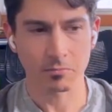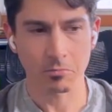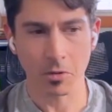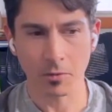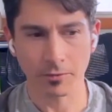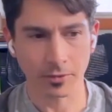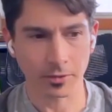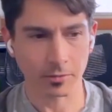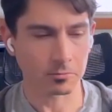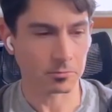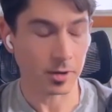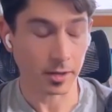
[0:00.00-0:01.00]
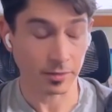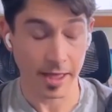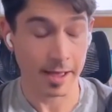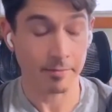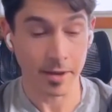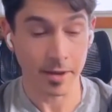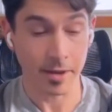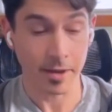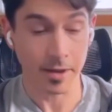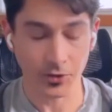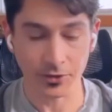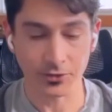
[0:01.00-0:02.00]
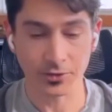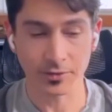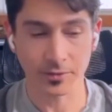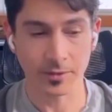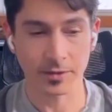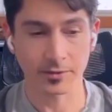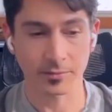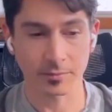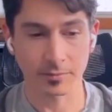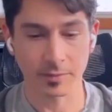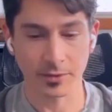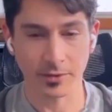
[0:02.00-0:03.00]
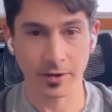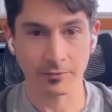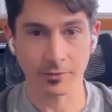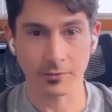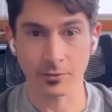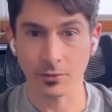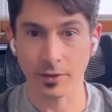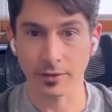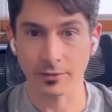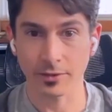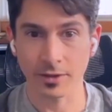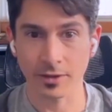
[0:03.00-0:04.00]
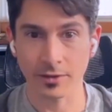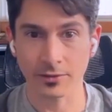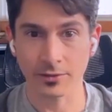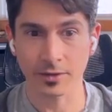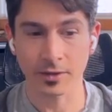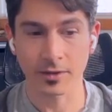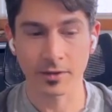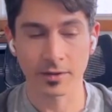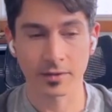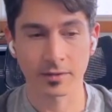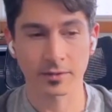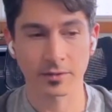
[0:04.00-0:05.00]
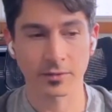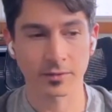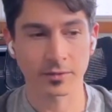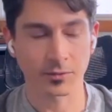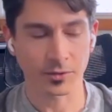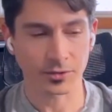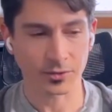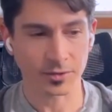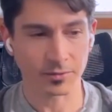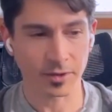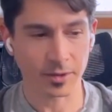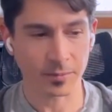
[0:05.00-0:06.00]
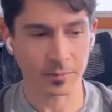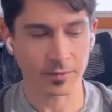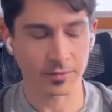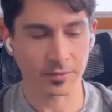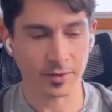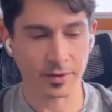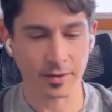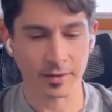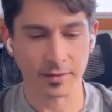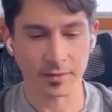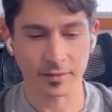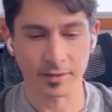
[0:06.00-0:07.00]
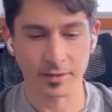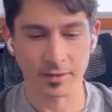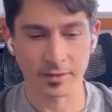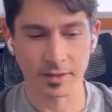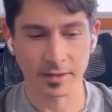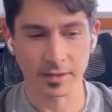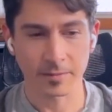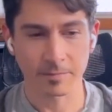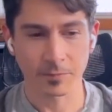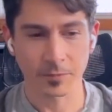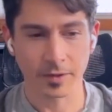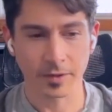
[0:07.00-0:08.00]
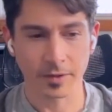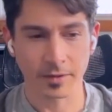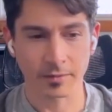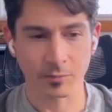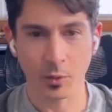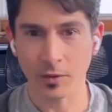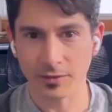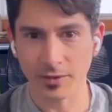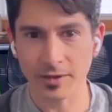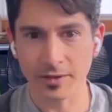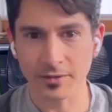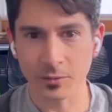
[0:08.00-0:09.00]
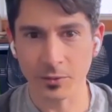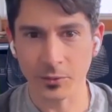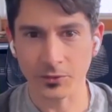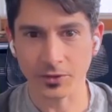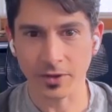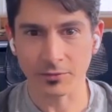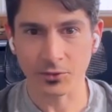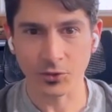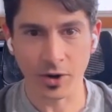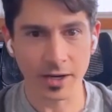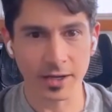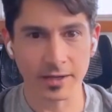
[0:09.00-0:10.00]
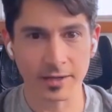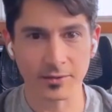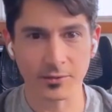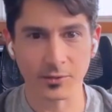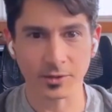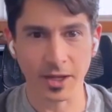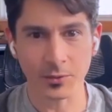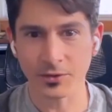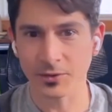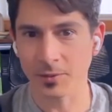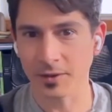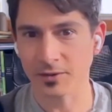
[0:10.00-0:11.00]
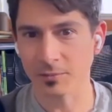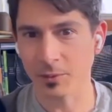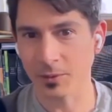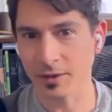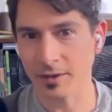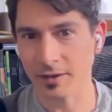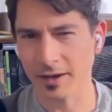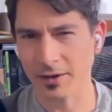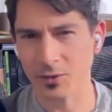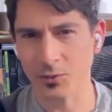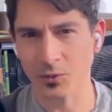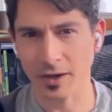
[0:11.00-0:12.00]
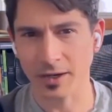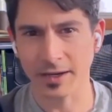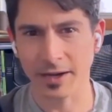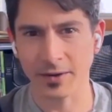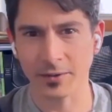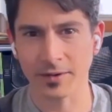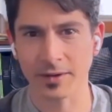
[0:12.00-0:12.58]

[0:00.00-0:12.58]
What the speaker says: over not that many generations, I mean, it's been around for a few thousand years, originally developed in port cities where there was a lot of trading and different languages being spoken, and how do you write down